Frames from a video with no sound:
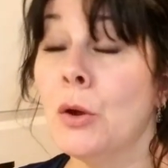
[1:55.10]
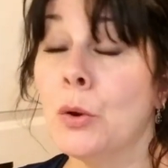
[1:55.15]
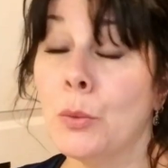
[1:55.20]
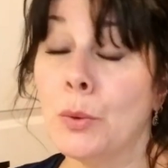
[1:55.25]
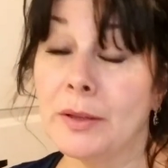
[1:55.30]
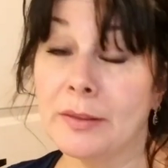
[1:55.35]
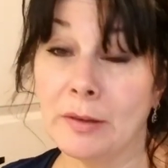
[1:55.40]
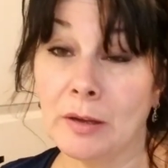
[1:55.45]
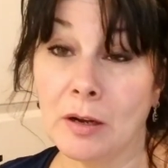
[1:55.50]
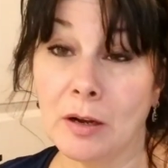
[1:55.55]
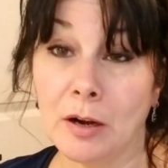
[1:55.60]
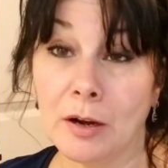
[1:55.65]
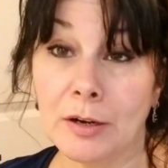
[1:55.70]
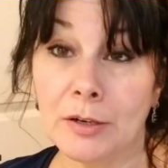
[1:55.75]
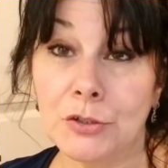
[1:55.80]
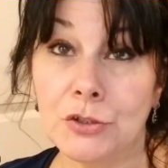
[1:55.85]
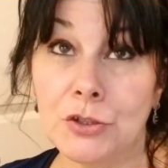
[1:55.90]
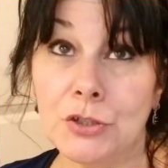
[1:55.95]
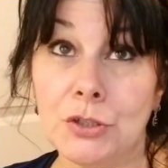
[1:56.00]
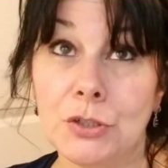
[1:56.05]
what the
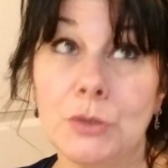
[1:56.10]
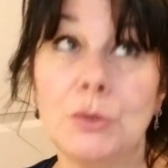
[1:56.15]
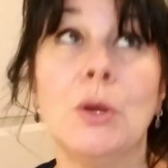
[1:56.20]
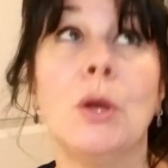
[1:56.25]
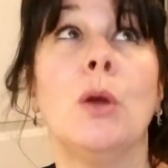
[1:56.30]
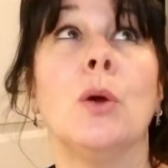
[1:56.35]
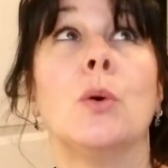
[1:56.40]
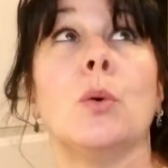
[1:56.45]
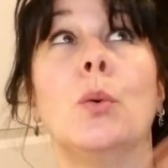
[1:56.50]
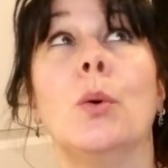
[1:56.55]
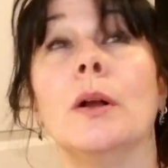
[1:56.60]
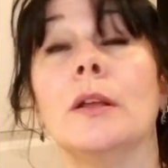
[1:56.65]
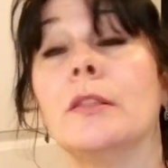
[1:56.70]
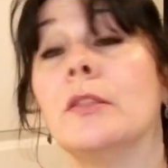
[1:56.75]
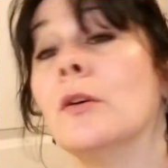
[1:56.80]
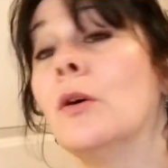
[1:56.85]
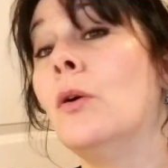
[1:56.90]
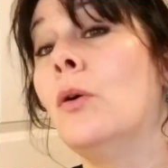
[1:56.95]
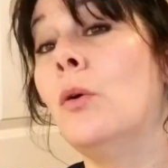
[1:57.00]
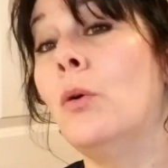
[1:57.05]
cards do, what
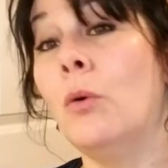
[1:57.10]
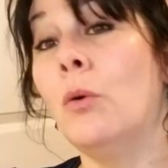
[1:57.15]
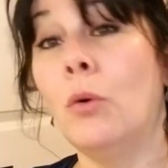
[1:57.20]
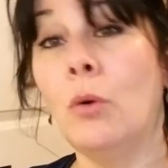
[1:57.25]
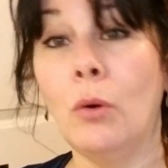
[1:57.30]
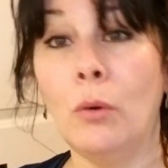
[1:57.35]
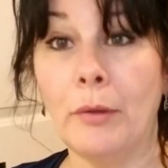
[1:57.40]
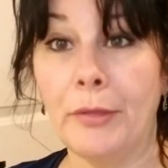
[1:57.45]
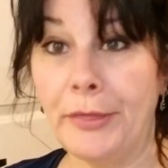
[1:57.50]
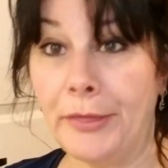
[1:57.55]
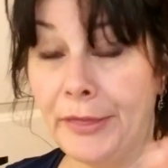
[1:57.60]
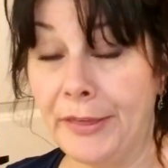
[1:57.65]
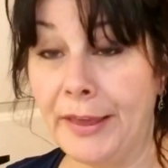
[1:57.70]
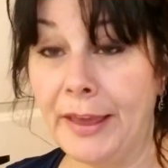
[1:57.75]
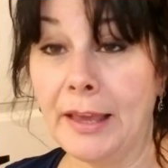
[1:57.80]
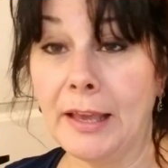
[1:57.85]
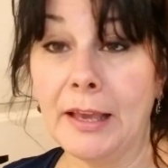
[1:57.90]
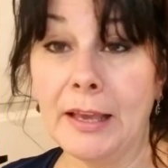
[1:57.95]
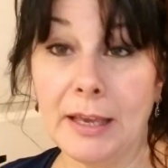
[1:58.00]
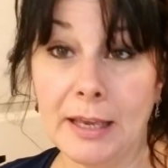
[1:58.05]
the whole
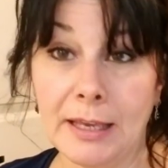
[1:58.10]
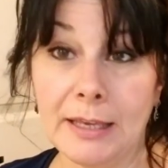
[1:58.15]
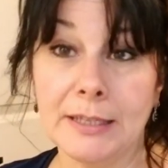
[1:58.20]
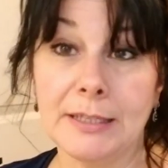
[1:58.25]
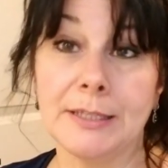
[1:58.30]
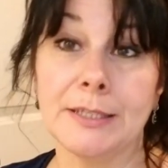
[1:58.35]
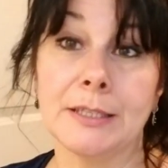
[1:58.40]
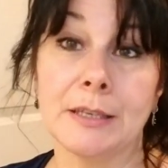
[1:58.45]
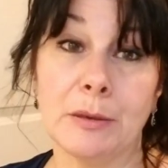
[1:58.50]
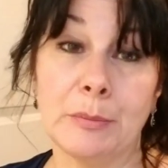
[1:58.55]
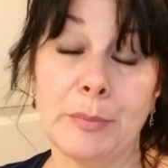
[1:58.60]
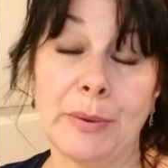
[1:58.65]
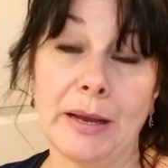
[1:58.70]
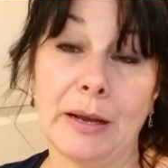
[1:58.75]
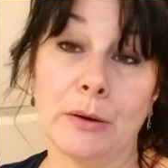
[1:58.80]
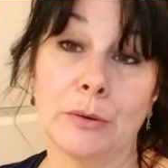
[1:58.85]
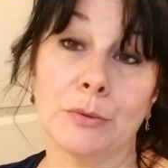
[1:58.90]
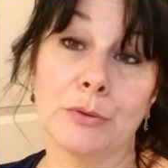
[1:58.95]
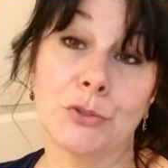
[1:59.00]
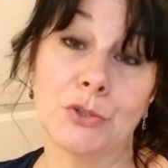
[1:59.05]
thing is
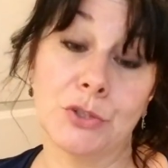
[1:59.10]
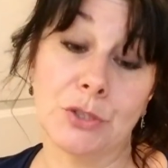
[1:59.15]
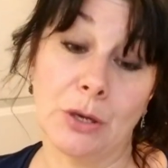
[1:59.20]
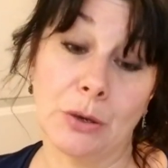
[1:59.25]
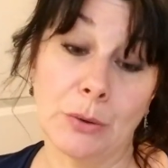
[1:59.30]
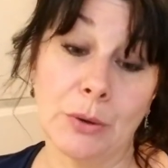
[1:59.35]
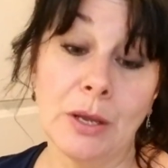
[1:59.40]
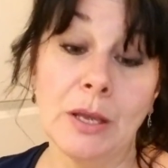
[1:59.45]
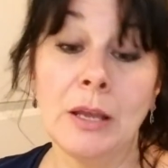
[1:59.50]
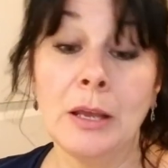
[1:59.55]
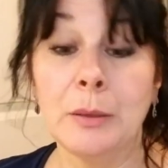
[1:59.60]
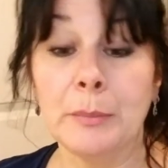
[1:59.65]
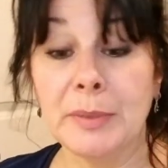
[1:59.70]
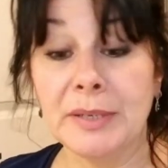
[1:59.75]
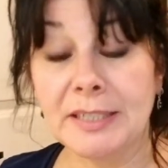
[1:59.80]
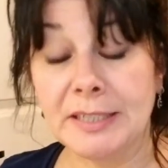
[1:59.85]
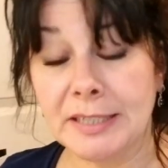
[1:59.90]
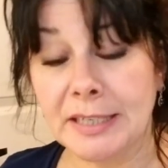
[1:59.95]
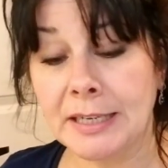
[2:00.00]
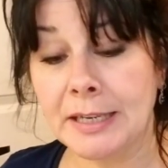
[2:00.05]
about. So,
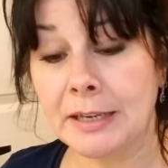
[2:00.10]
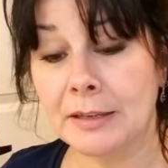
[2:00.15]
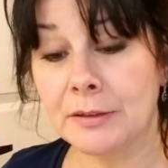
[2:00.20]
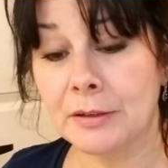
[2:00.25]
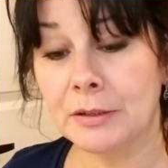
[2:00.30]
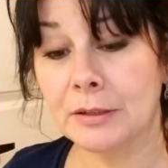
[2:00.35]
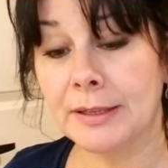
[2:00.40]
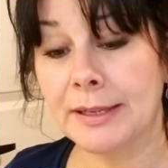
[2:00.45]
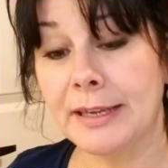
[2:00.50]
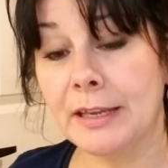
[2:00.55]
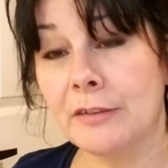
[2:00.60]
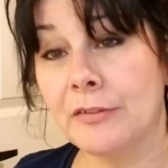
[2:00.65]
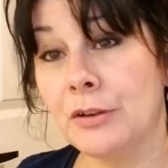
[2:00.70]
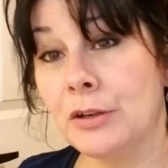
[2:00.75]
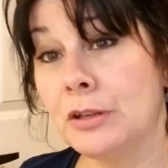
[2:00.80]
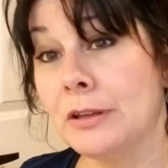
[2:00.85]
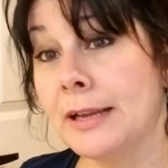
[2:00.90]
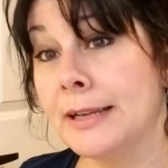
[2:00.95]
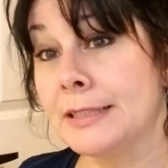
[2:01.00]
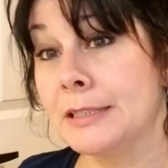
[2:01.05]
particularly if
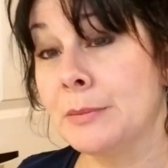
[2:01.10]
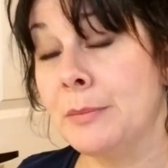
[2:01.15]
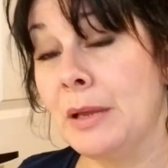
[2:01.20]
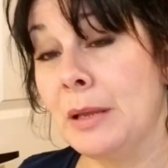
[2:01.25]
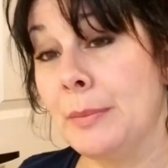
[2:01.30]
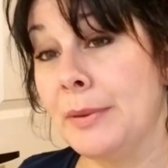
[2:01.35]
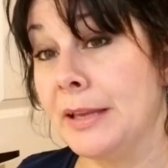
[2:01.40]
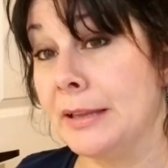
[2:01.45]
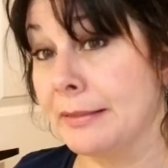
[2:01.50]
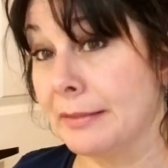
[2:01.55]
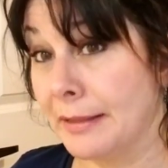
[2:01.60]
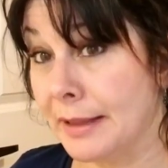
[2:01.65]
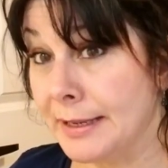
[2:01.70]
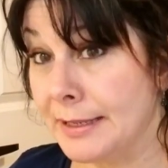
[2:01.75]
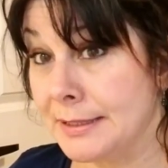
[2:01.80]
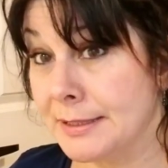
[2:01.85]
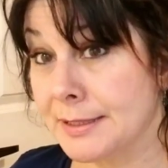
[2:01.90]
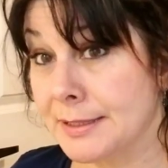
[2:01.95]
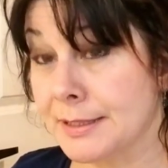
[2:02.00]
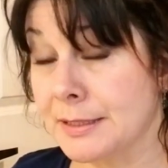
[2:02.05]
you'd like to maybe
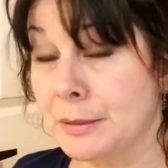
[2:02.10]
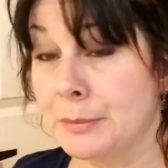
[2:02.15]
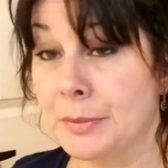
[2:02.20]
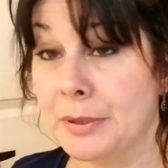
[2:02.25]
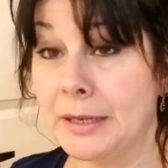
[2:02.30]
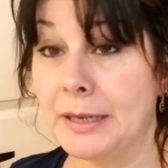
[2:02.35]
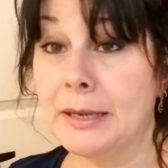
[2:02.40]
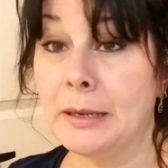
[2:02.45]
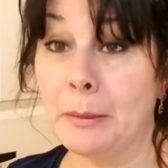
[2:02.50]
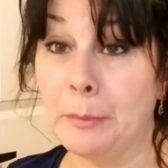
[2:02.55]
enlighten somebody